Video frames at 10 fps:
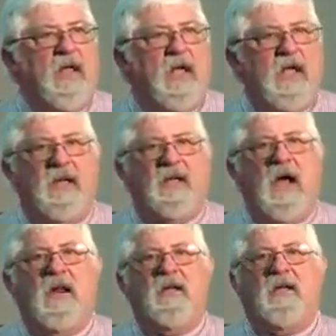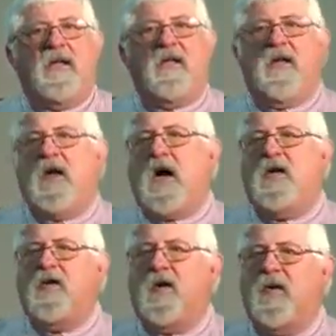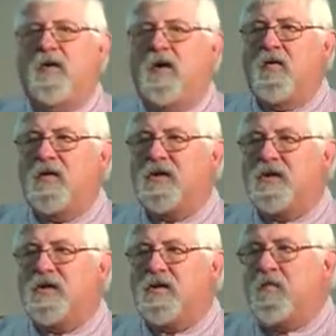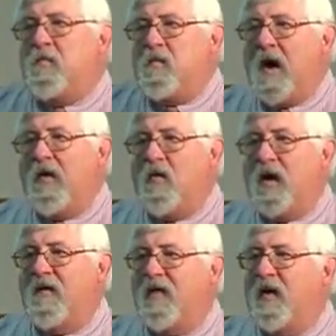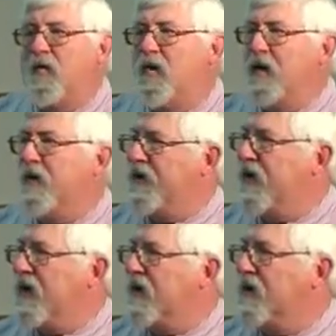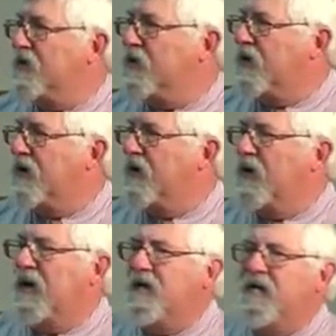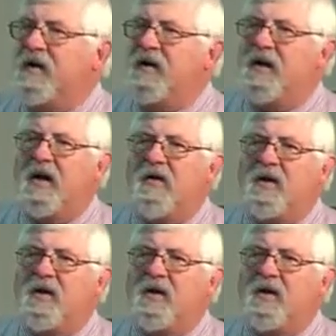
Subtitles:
he had got addicted to hydrocodone, which is, by the way, a very real thing in this world that we live in today.